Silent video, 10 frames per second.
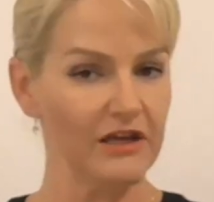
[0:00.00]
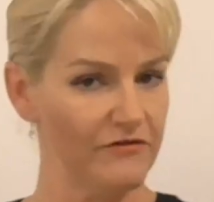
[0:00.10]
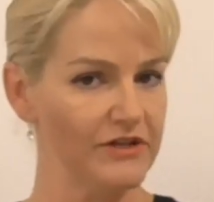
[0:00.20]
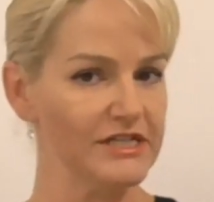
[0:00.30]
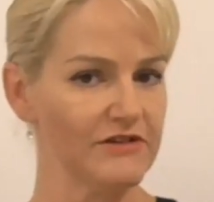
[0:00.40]

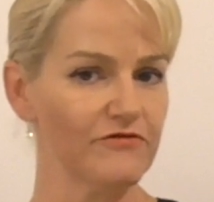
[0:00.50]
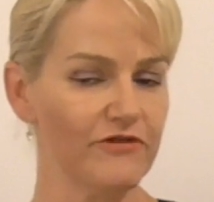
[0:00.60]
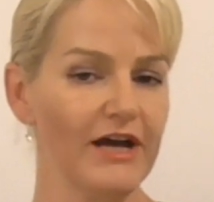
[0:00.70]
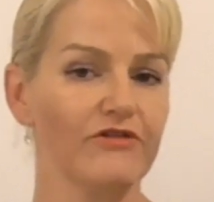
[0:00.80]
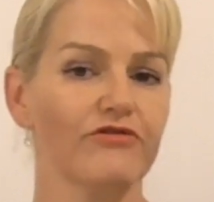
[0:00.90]
if it is in
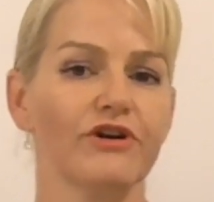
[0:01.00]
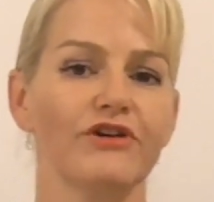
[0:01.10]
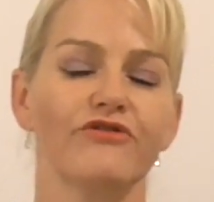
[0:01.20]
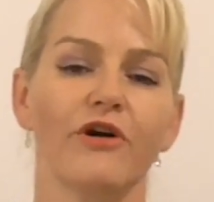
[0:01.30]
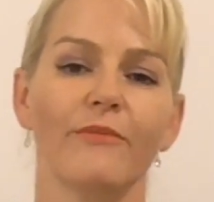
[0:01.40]
fact
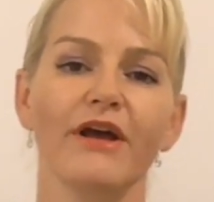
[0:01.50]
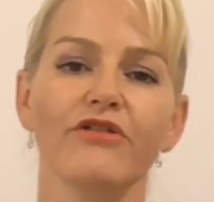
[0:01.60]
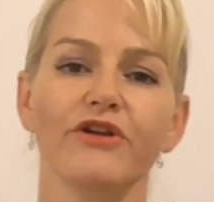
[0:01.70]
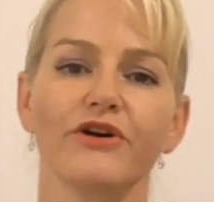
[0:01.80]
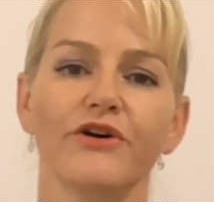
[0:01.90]
free from
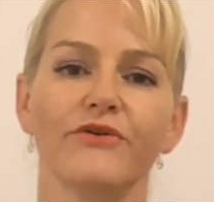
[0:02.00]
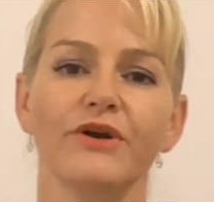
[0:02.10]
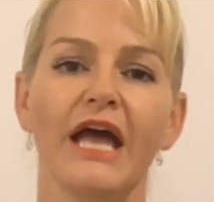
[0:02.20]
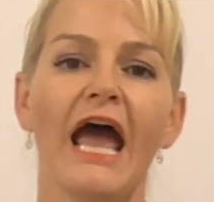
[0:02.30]
ethanol,